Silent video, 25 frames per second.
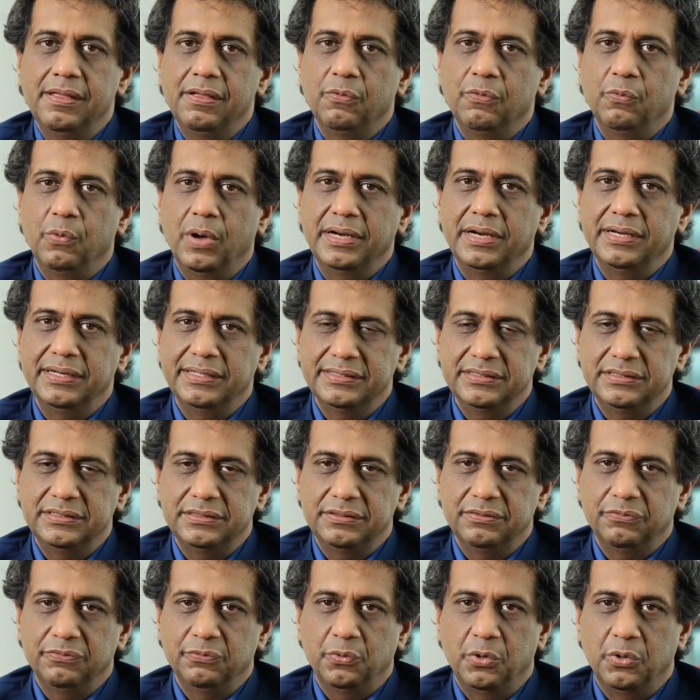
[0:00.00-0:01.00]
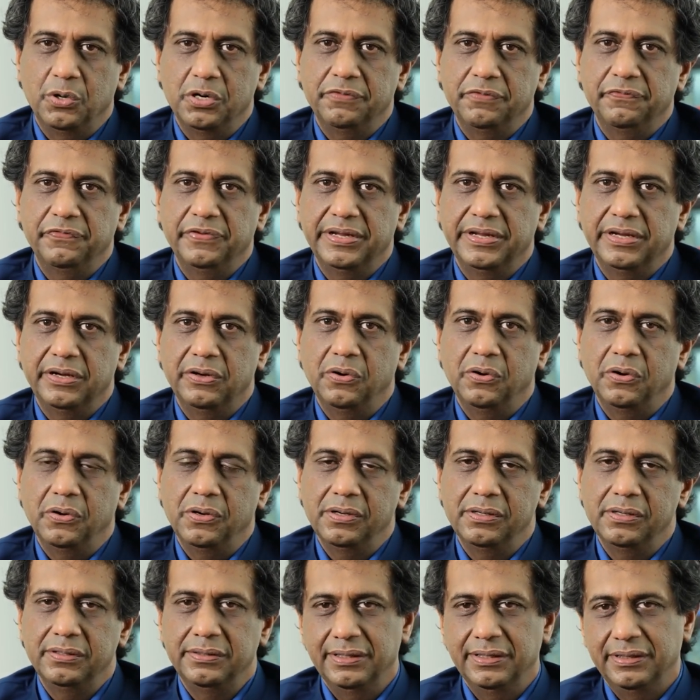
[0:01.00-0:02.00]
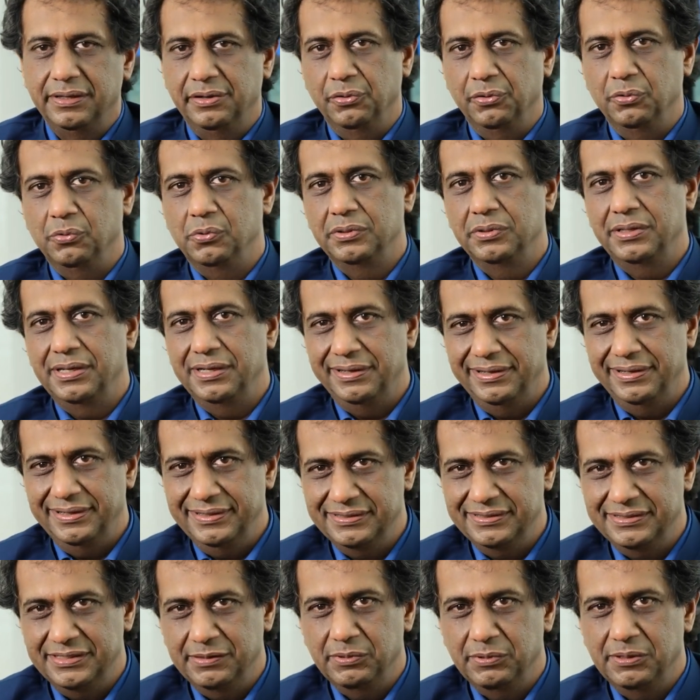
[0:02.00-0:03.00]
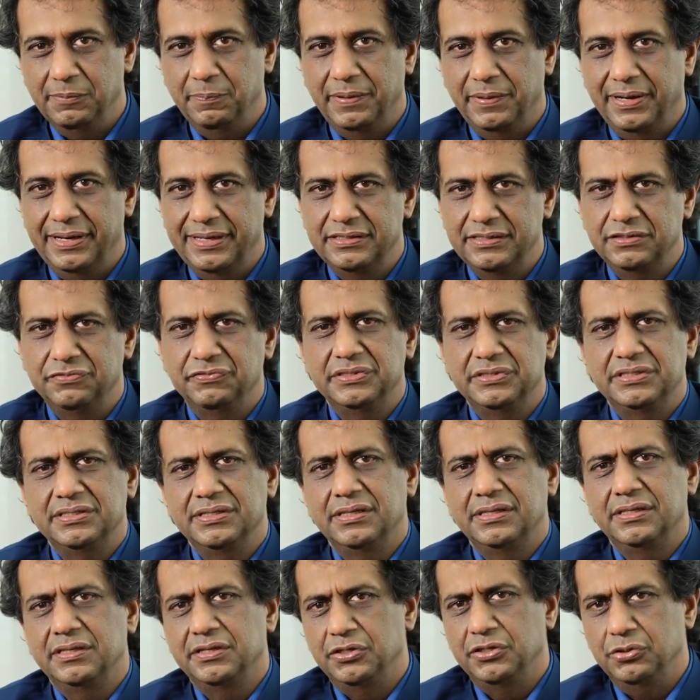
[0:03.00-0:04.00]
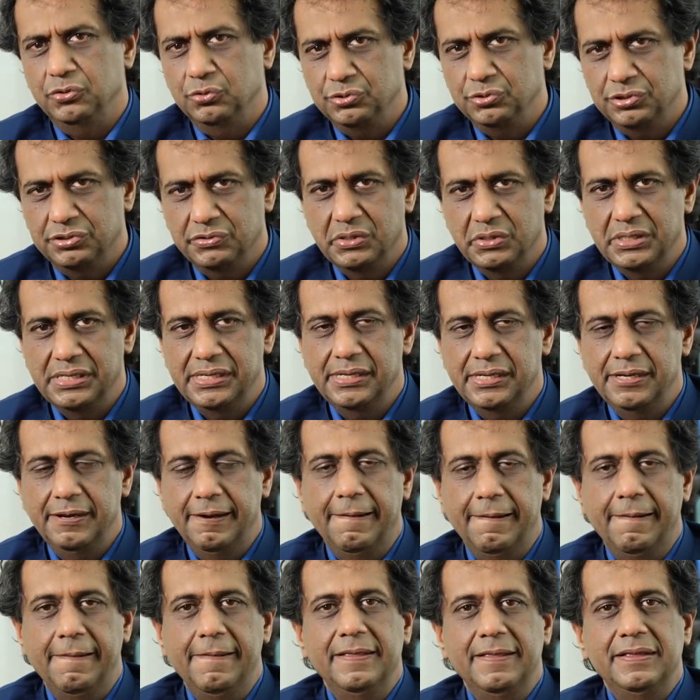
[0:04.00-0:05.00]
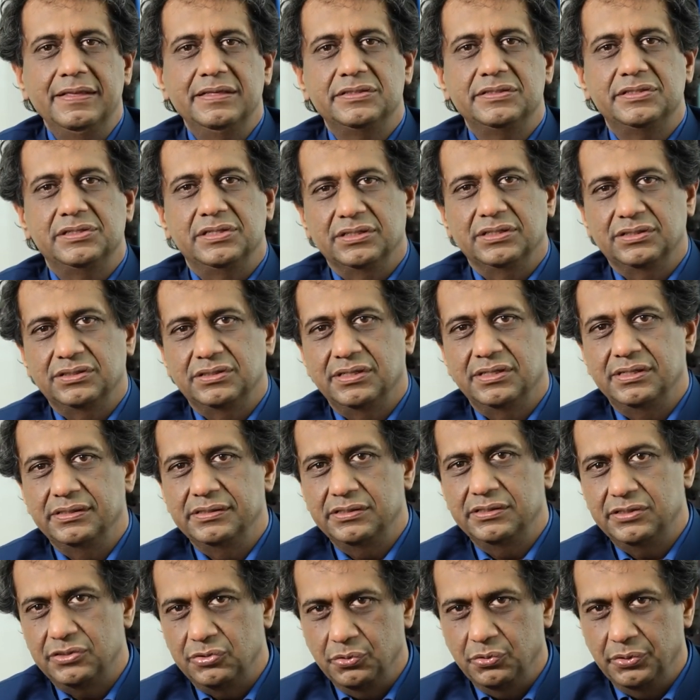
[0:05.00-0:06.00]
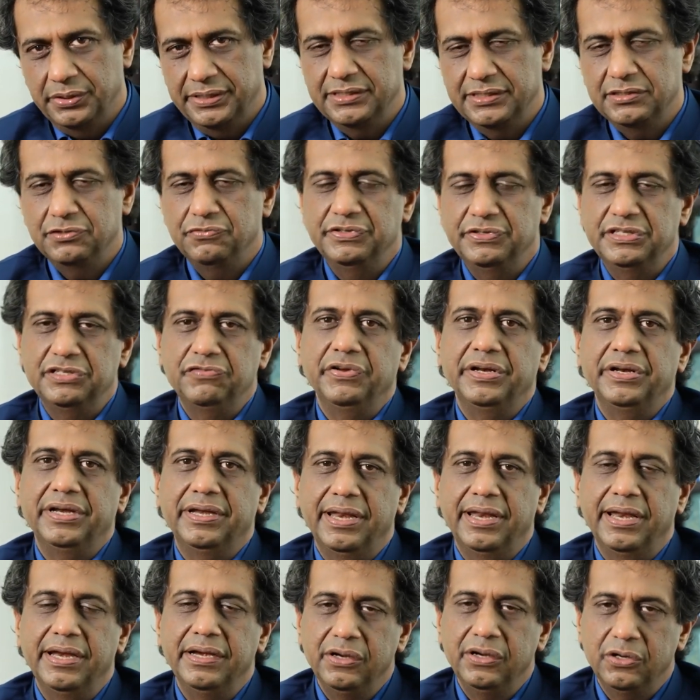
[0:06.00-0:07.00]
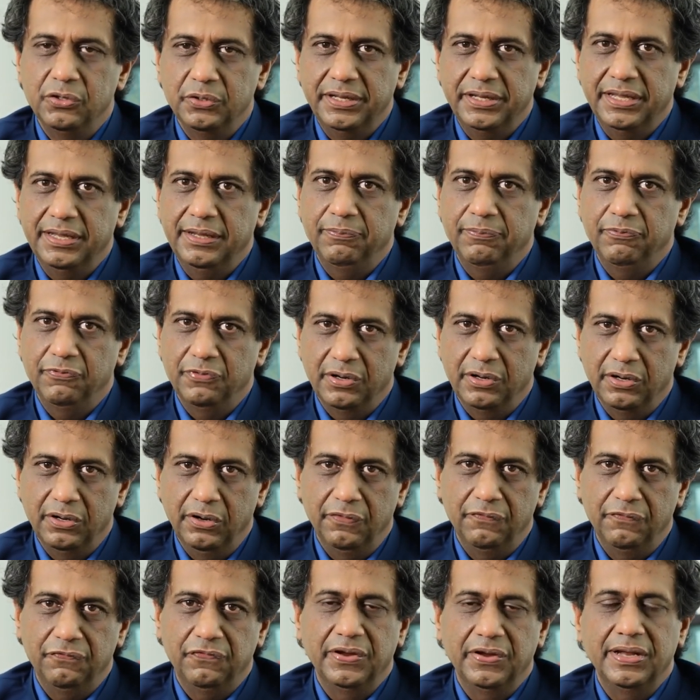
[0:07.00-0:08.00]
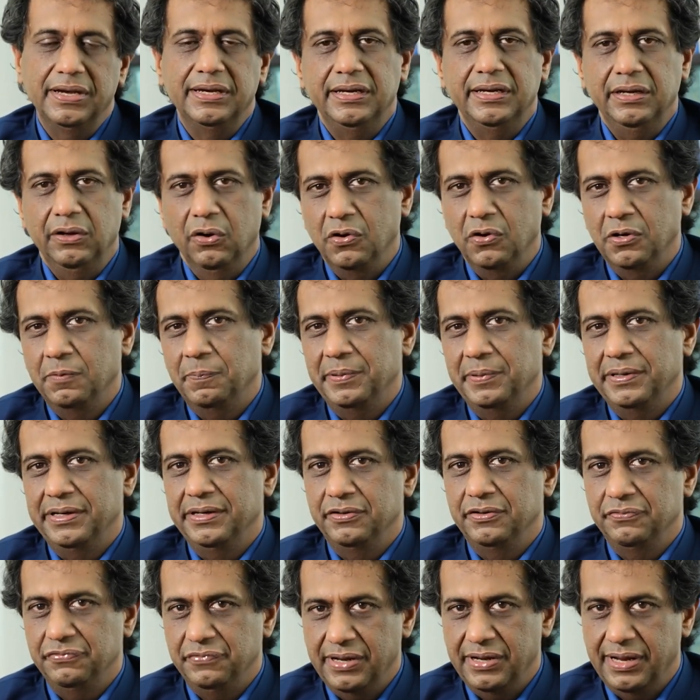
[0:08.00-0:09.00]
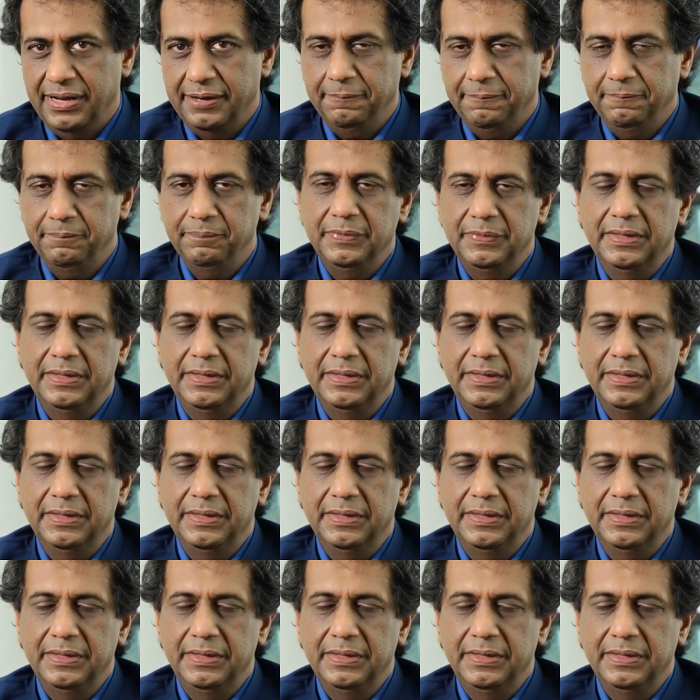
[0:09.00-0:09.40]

One is what we call the growth at reasonable price, which are the usual structural stories which we tend to keep for a fairly long period of time.